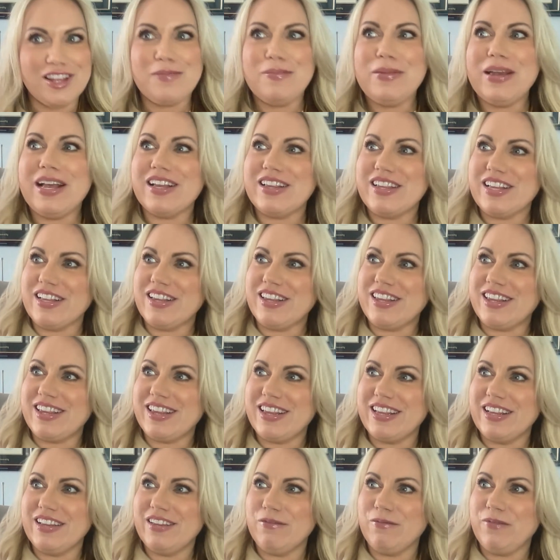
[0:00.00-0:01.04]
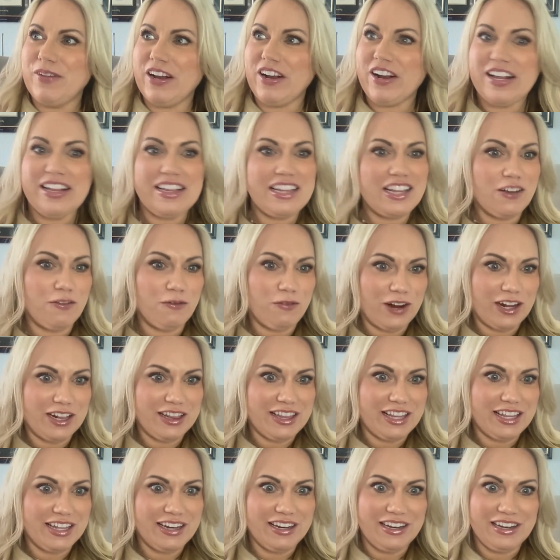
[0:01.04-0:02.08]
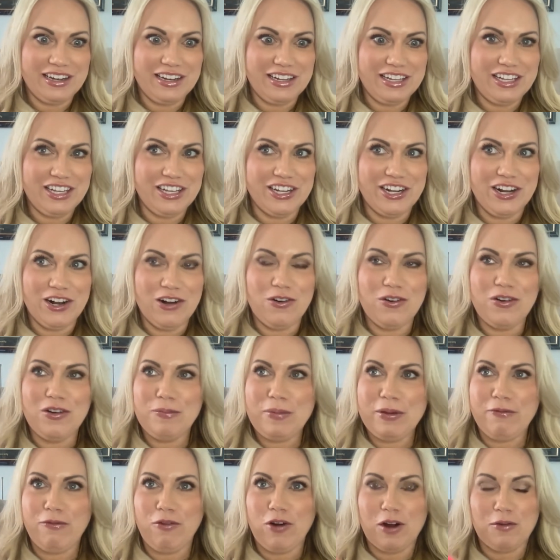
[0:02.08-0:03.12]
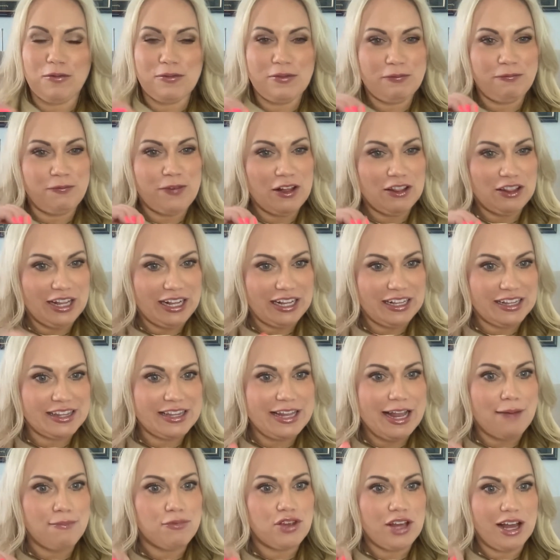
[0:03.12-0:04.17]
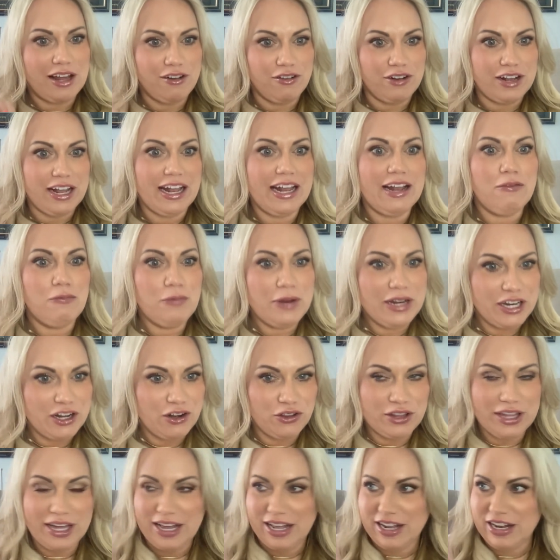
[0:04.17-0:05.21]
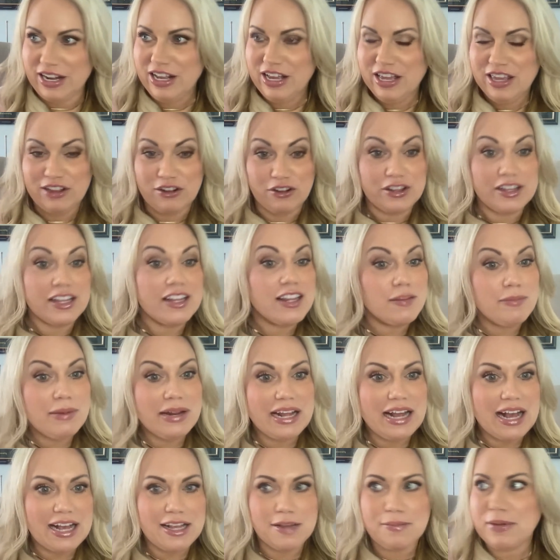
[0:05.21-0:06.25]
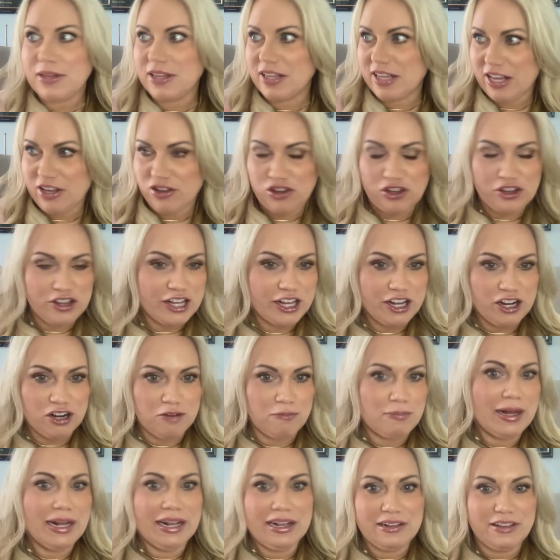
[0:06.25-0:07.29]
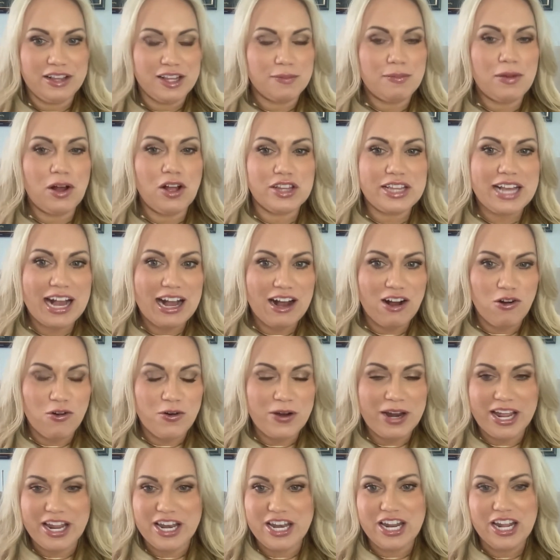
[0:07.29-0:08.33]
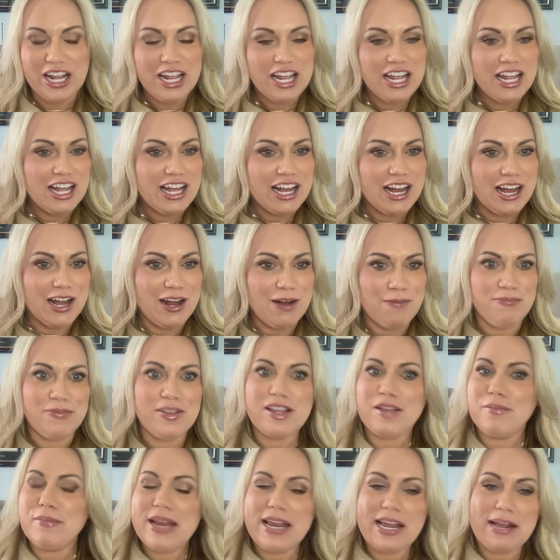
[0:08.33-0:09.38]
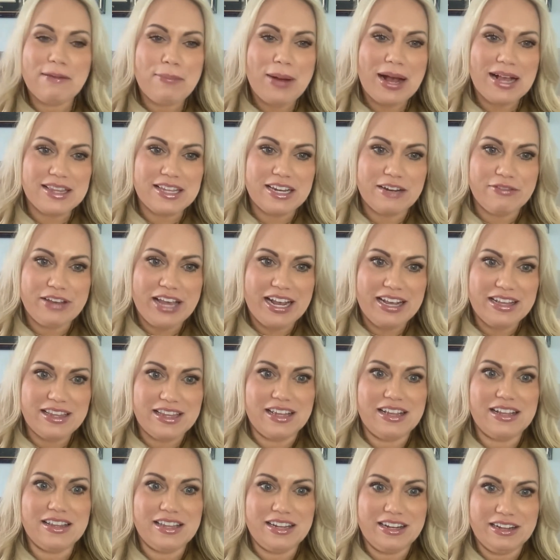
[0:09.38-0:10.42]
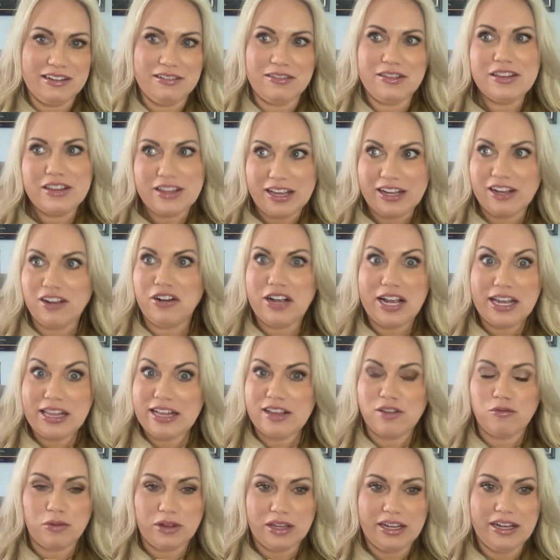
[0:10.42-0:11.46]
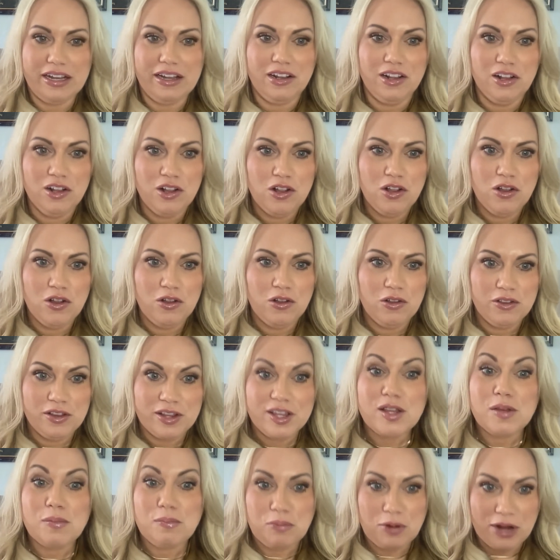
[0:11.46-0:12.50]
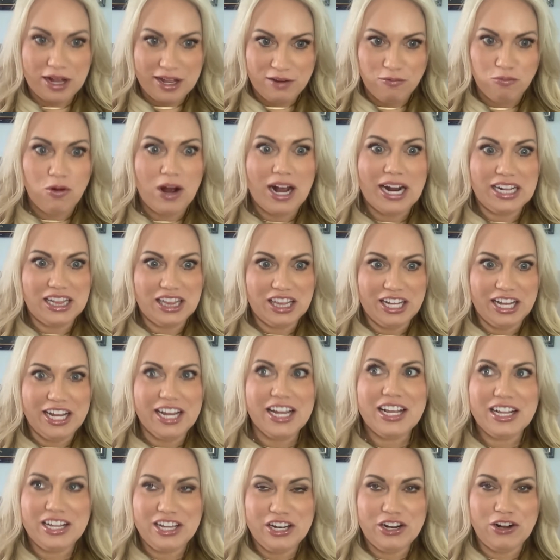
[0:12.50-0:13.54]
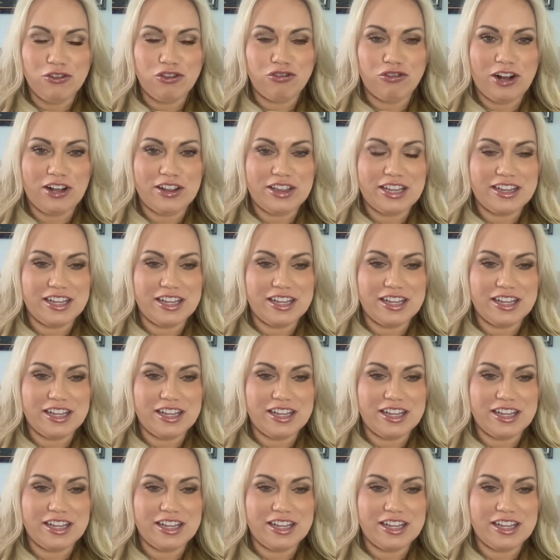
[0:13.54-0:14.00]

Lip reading: because it's very different than, before it felt like a snapshot. Okay, we know that there's this many hospitalizations here in my small town and this many positive cases. And it's like, okay, that's really spread widely, throughout this